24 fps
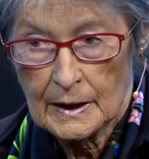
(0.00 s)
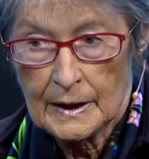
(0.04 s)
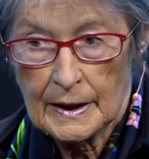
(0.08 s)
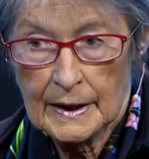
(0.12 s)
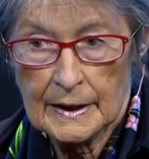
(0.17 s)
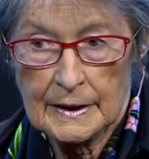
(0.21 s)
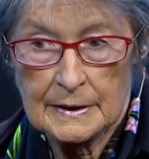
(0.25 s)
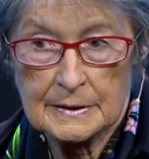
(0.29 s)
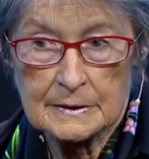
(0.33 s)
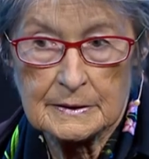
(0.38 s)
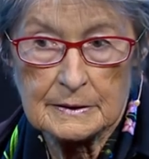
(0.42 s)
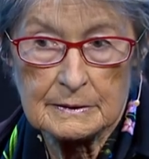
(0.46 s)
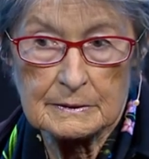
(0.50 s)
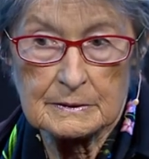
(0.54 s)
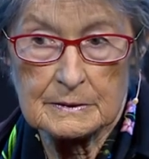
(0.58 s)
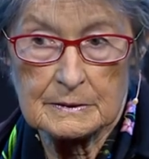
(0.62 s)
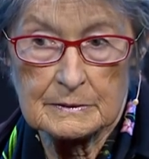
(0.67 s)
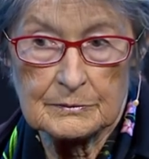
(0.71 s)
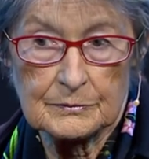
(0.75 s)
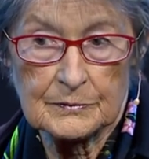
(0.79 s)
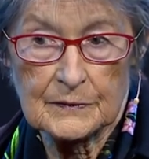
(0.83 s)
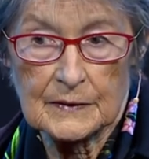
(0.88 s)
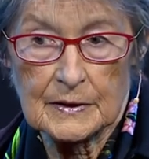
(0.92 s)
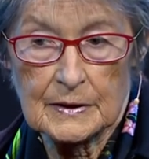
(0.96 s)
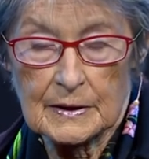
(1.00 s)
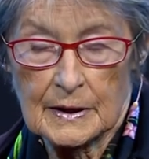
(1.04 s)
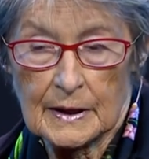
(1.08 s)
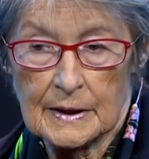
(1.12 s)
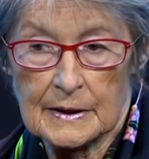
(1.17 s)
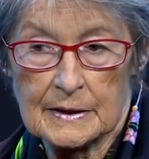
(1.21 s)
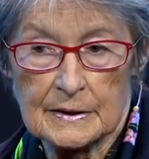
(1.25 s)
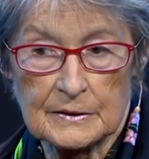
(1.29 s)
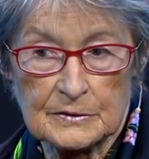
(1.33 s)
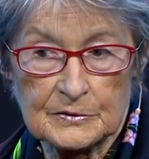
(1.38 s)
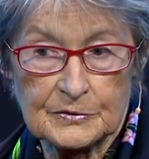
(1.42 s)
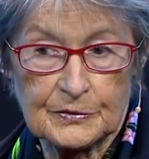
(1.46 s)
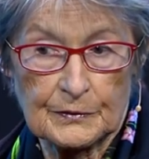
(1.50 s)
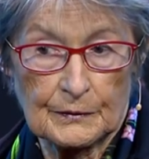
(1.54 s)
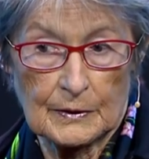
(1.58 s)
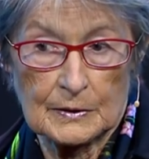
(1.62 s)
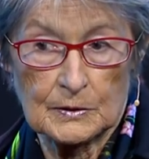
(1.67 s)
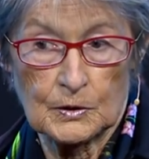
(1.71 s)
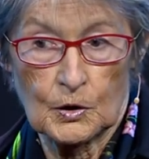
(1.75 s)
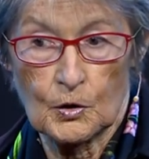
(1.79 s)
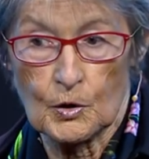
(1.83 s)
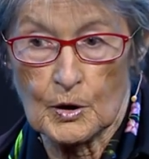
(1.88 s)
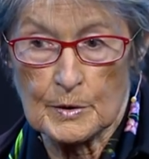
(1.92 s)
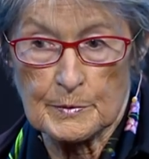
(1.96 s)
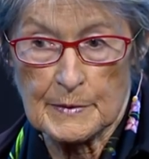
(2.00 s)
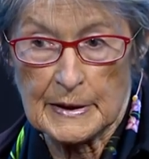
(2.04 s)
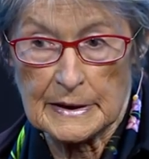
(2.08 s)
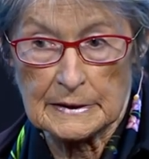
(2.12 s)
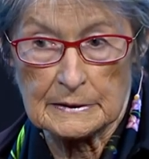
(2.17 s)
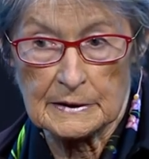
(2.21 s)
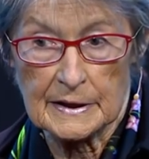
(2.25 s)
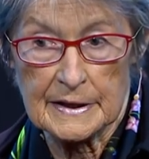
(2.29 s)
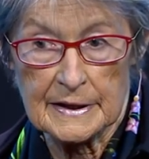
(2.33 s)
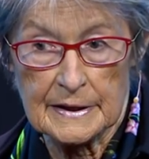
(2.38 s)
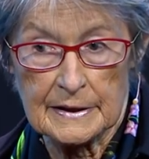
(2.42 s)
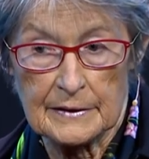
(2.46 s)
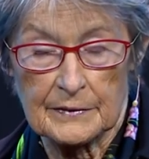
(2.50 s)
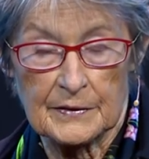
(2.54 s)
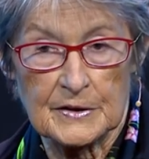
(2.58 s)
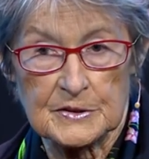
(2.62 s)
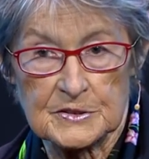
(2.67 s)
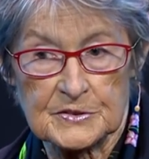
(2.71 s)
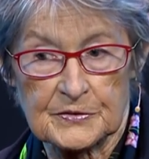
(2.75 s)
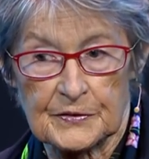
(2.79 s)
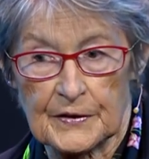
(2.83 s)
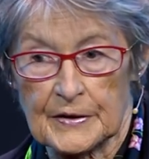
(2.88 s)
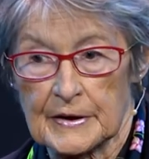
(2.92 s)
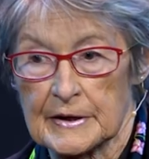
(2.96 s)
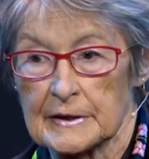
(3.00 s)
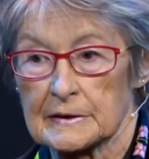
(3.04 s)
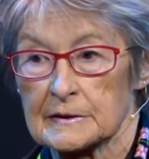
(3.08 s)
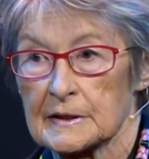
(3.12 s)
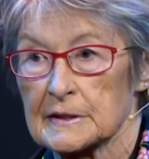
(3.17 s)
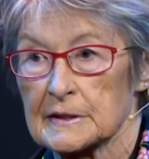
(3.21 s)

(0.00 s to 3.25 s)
And kind of alarmingly, there's very